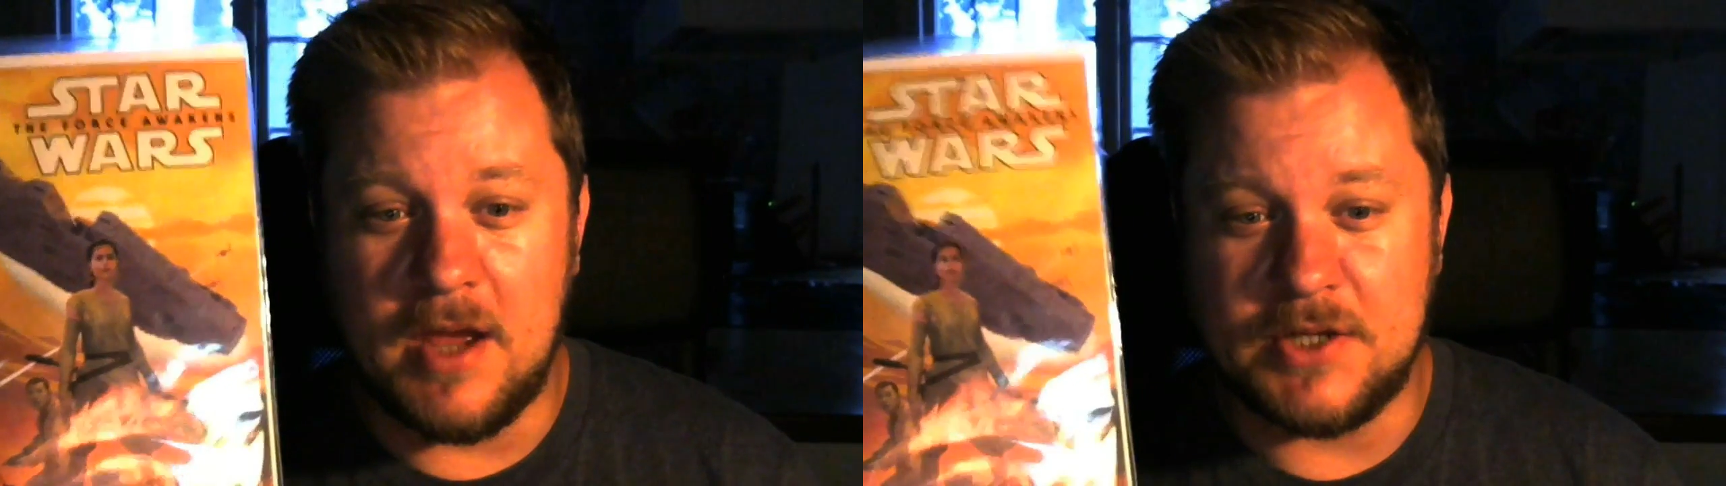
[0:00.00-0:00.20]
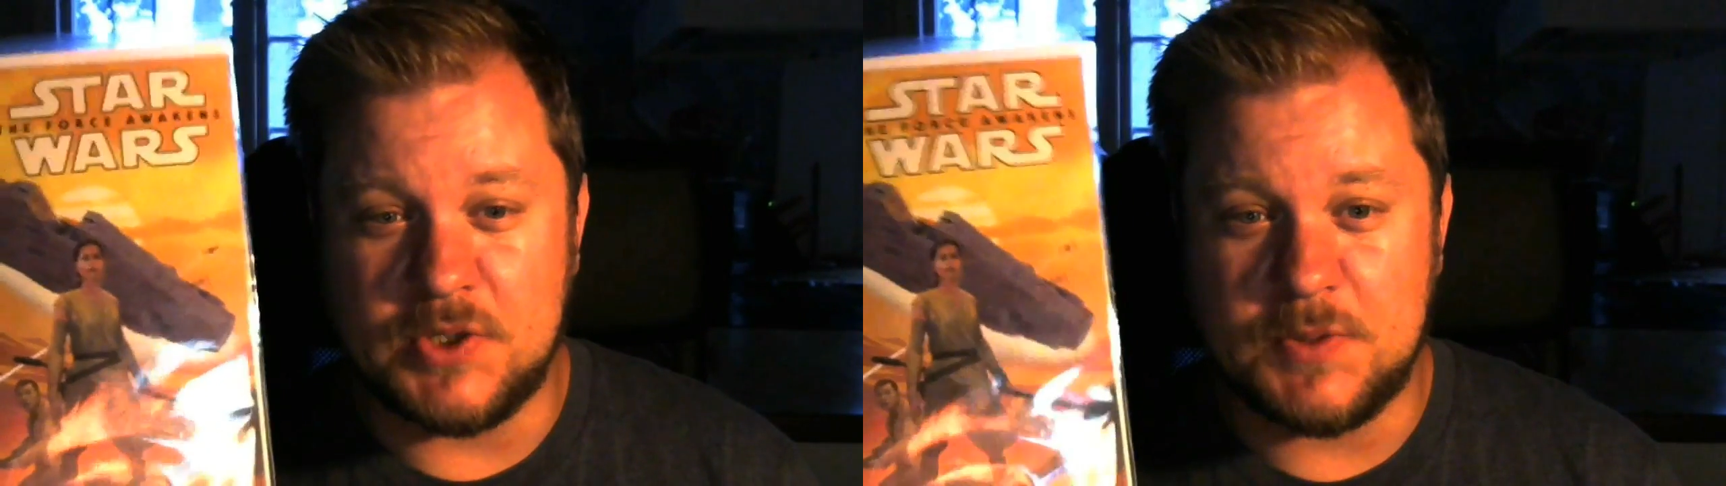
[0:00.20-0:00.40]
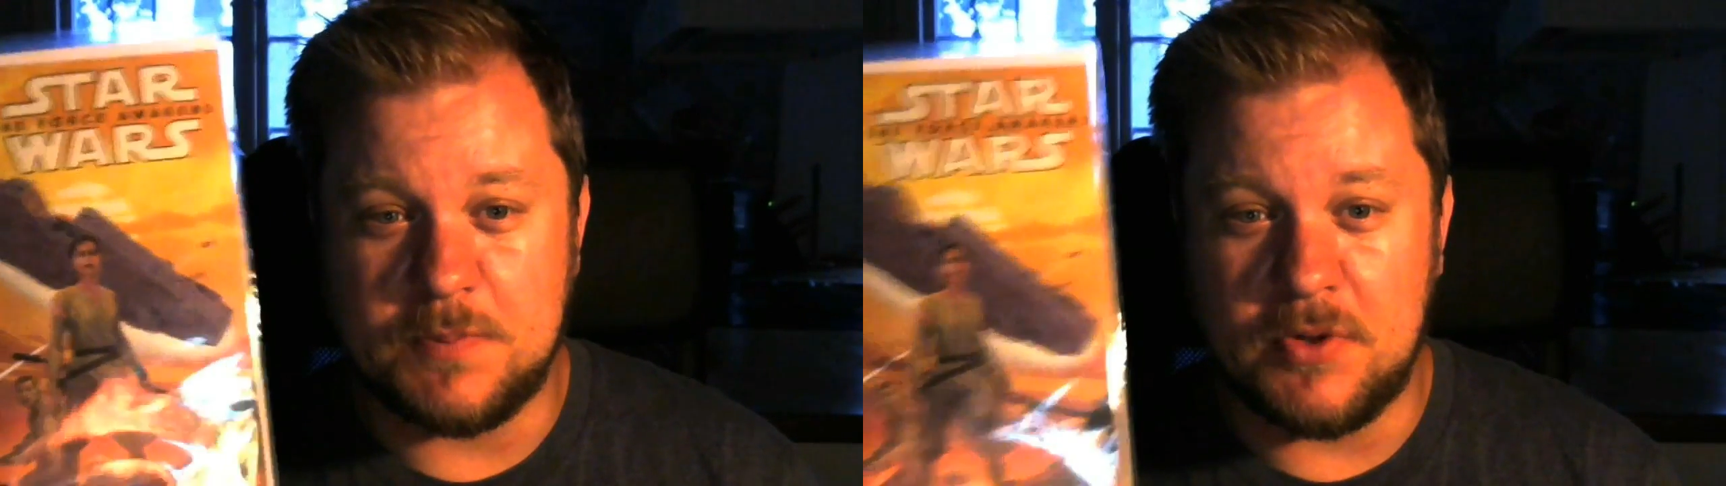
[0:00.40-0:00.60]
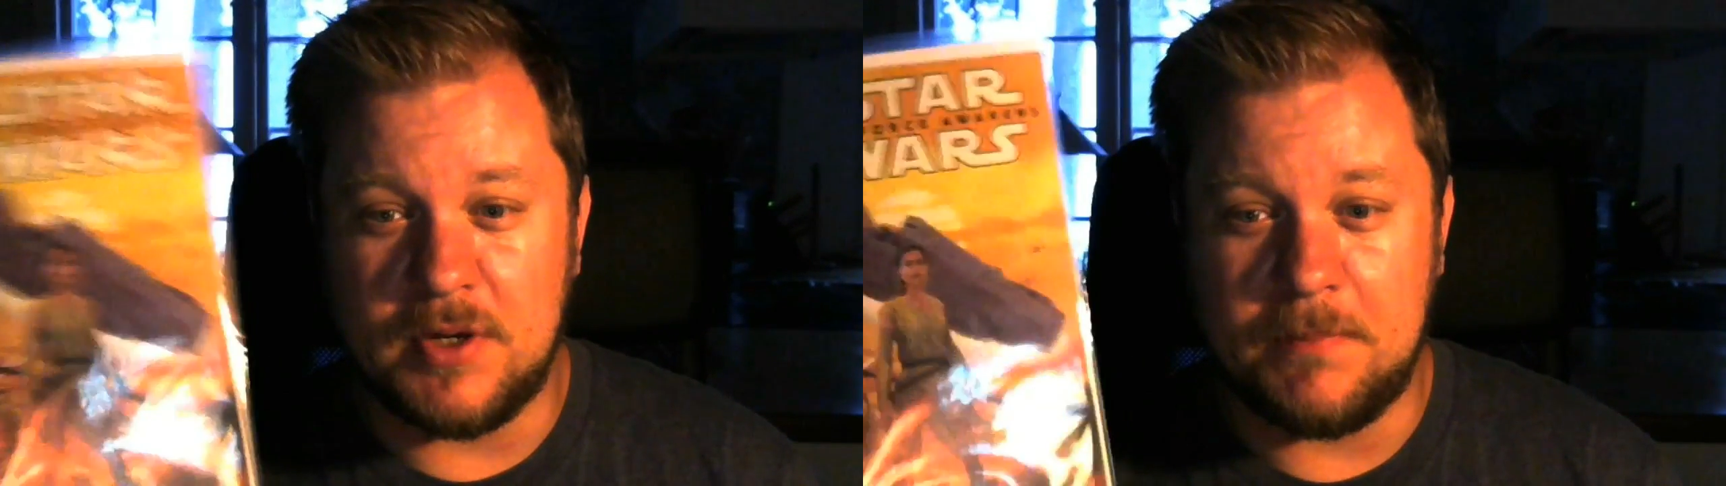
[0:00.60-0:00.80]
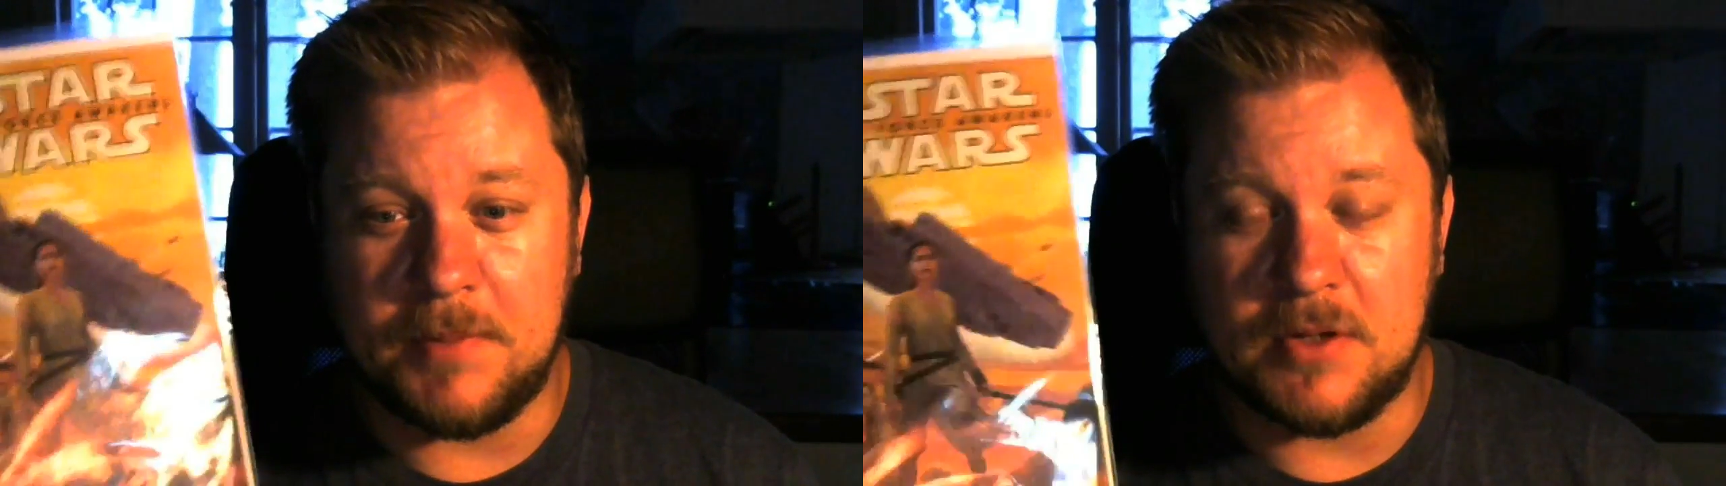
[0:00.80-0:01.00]
I just
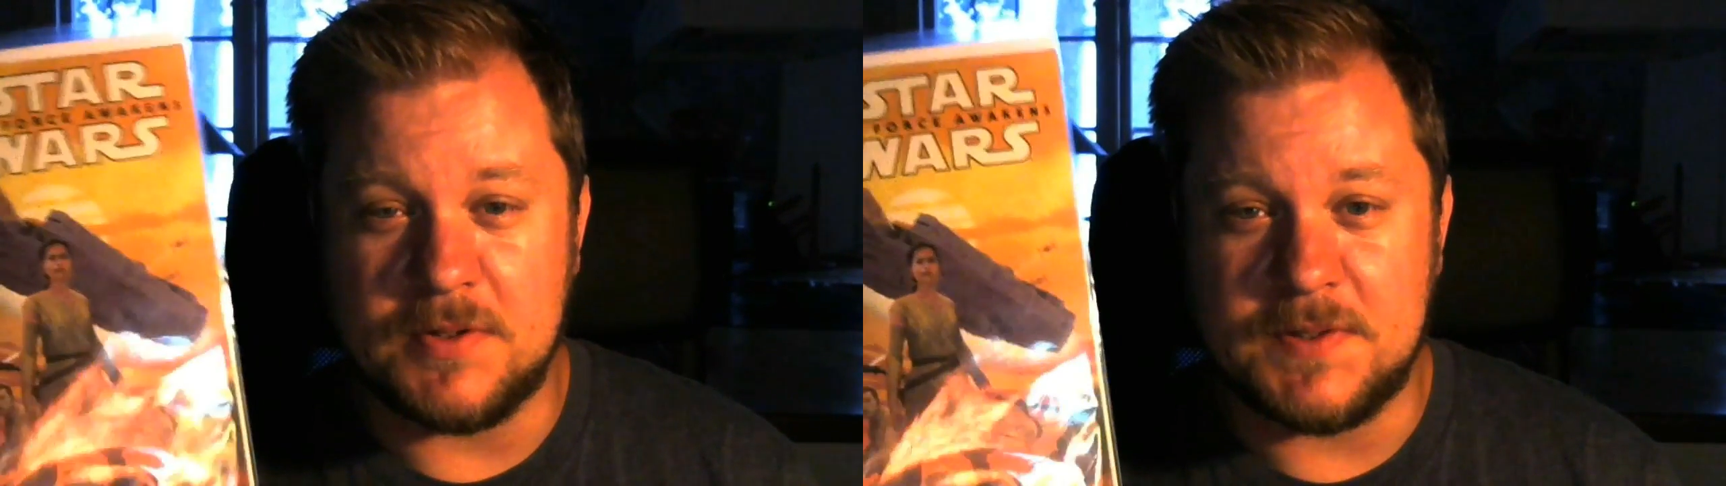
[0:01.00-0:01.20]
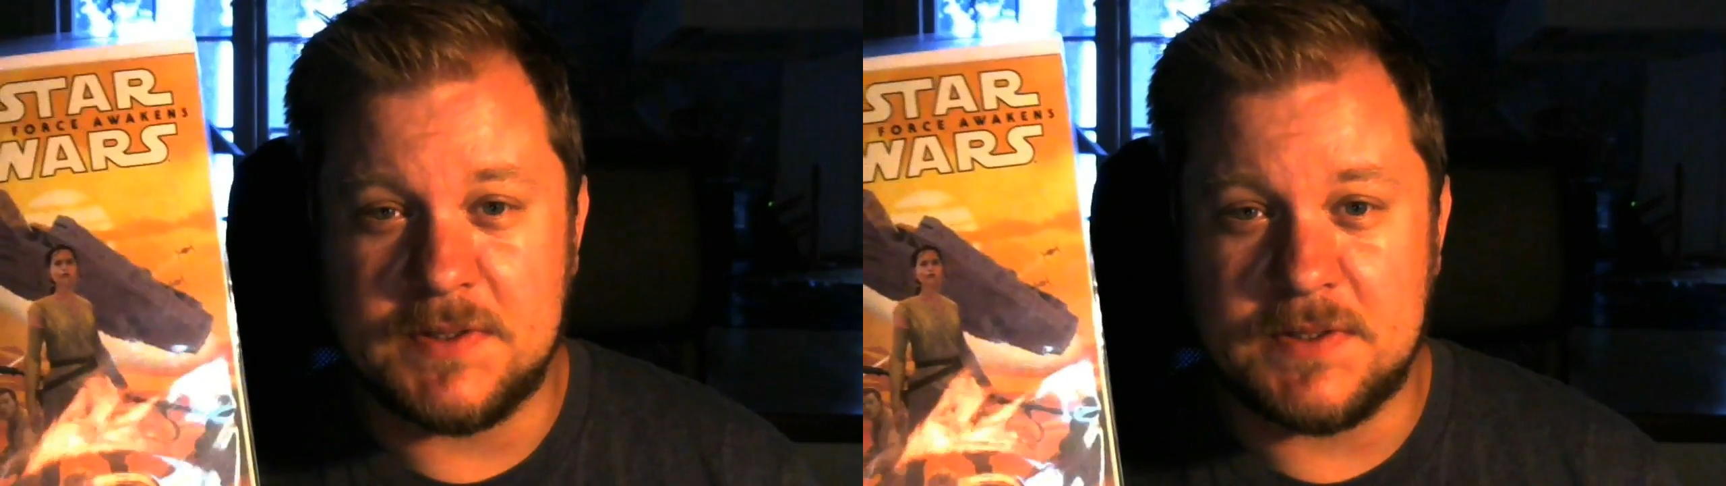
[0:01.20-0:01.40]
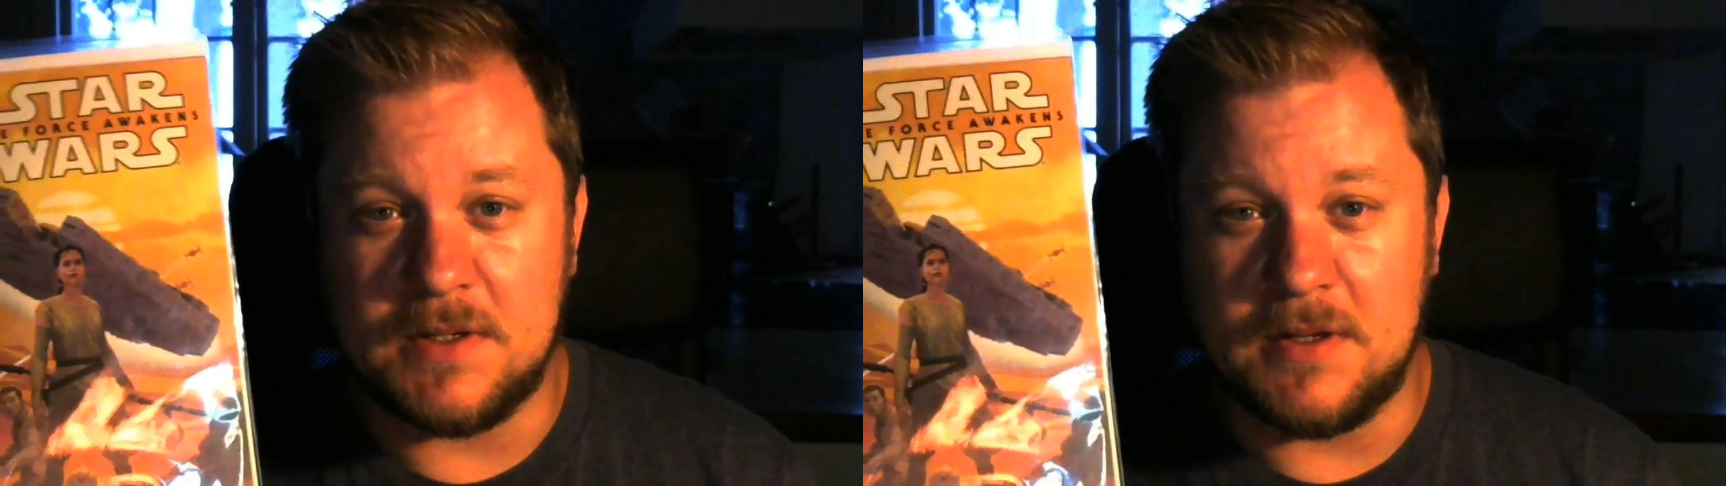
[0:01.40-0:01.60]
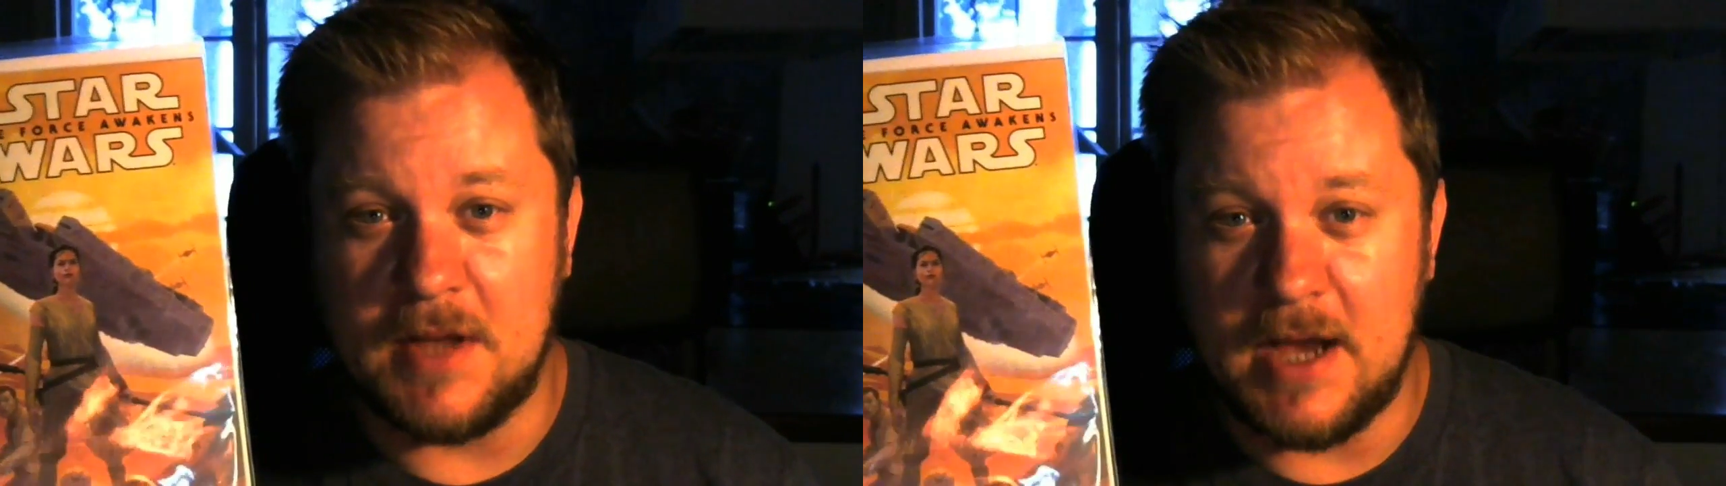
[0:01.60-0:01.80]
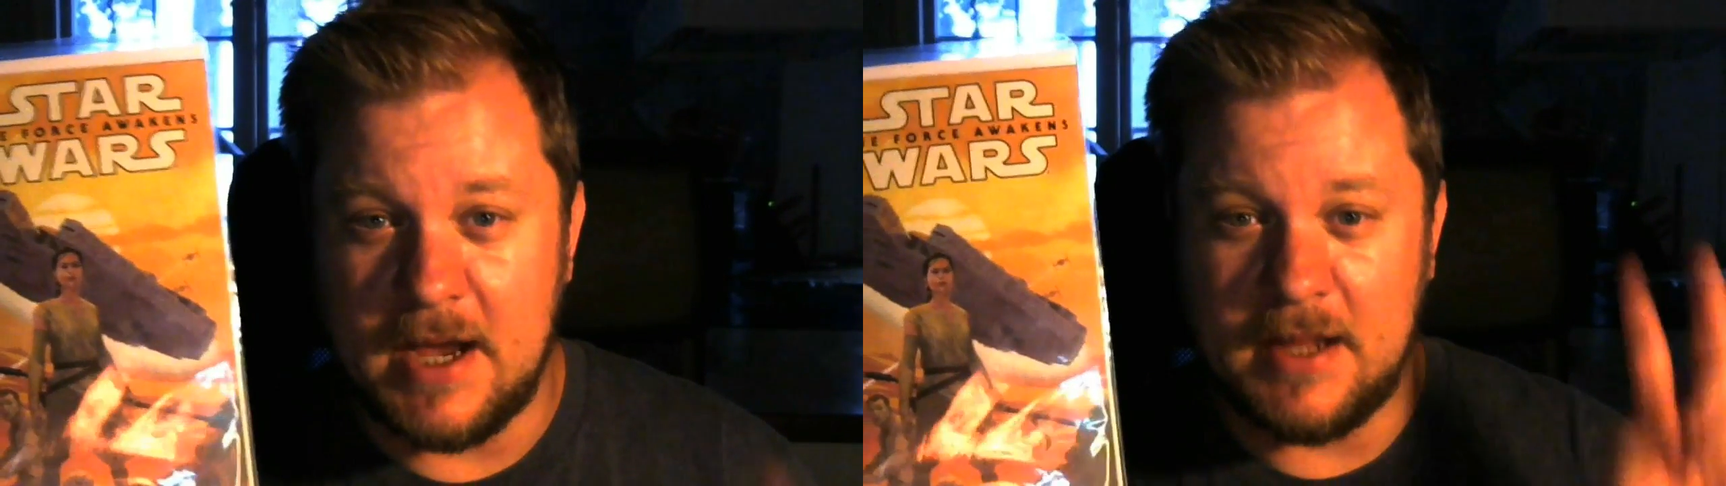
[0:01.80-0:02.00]
bought it because
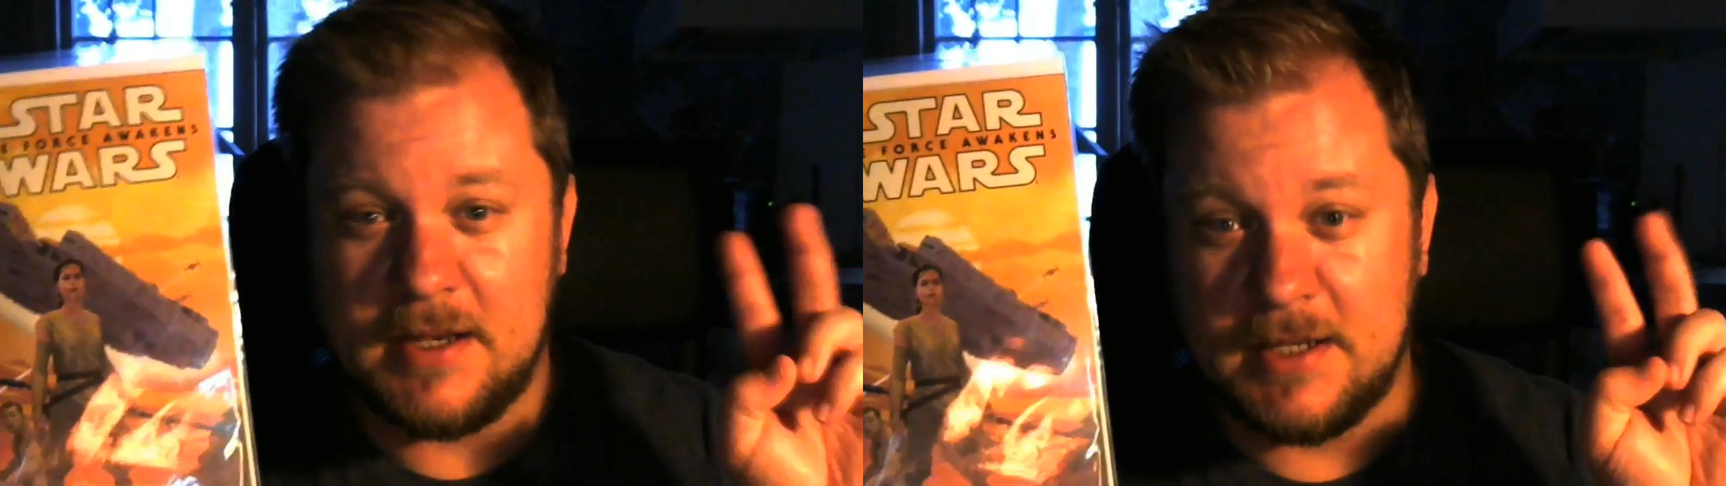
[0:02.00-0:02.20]
I